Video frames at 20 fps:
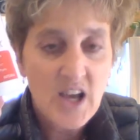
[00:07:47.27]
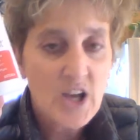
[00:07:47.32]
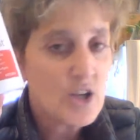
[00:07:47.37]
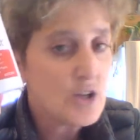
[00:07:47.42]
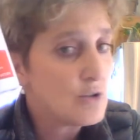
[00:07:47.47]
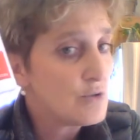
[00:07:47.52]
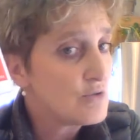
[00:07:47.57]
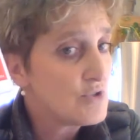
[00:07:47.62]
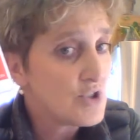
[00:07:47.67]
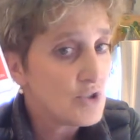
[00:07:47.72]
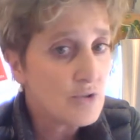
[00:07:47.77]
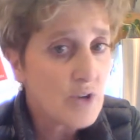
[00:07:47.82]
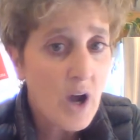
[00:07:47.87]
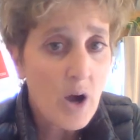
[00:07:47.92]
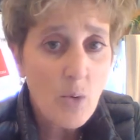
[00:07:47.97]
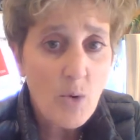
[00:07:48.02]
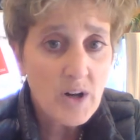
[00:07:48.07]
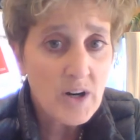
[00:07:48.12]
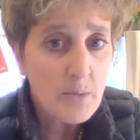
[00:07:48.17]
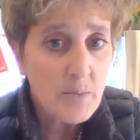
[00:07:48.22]
You do
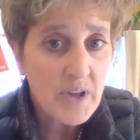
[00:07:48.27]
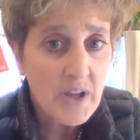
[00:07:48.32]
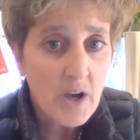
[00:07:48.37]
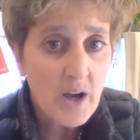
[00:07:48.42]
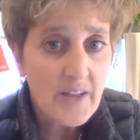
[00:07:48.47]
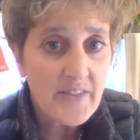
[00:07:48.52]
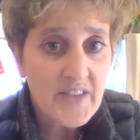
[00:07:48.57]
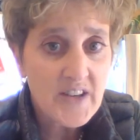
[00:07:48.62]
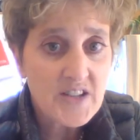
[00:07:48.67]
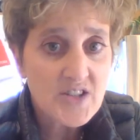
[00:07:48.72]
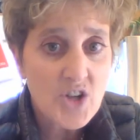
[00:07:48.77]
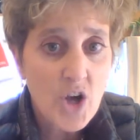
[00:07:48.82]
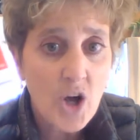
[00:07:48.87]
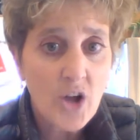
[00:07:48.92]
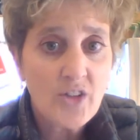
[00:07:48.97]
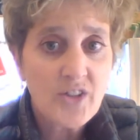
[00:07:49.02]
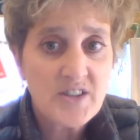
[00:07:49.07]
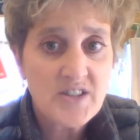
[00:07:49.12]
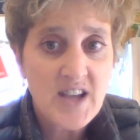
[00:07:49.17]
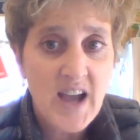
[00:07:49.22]
not want to be on this
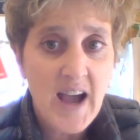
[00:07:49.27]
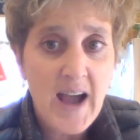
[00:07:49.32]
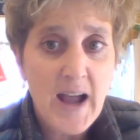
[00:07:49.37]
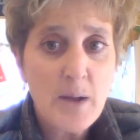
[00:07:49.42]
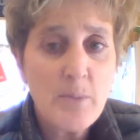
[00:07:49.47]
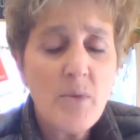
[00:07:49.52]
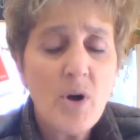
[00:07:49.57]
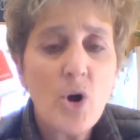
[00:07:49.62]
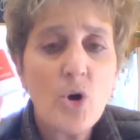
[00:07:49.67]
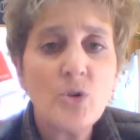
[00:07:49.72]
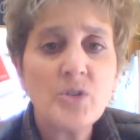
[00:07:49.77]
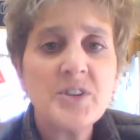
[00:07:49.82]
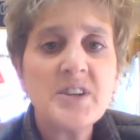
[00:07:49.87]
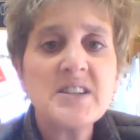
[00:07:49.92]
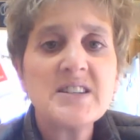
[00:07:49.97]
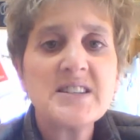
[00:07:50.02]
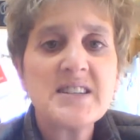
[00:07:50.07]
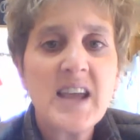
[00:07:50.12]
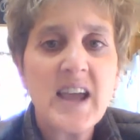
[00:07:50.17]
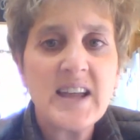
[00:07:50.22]
all the time,
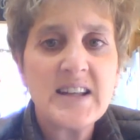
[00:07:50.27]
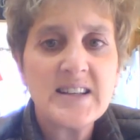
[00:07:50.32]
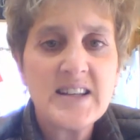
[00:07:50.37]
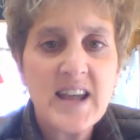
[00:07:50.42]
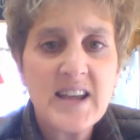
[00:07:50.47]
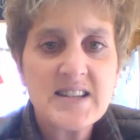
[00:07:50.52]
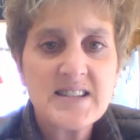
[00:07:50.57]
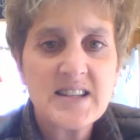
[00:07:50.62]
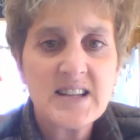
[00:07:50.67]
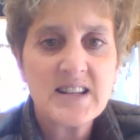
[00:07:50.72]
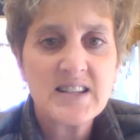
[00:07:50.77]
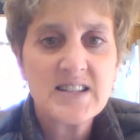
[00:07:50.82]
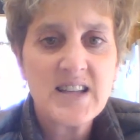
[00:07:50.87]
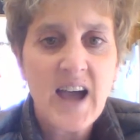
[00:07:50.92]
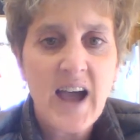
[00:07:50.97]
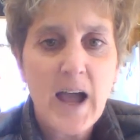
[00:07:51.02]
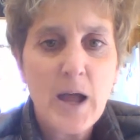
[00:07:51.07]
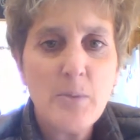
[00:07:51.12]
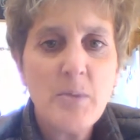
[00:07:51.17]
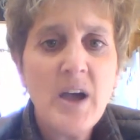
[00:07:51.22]
only 10 days at a
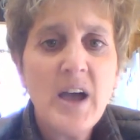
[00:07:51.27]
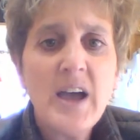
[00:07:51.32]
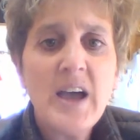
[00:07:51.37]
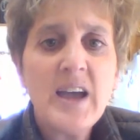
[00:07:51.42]
time,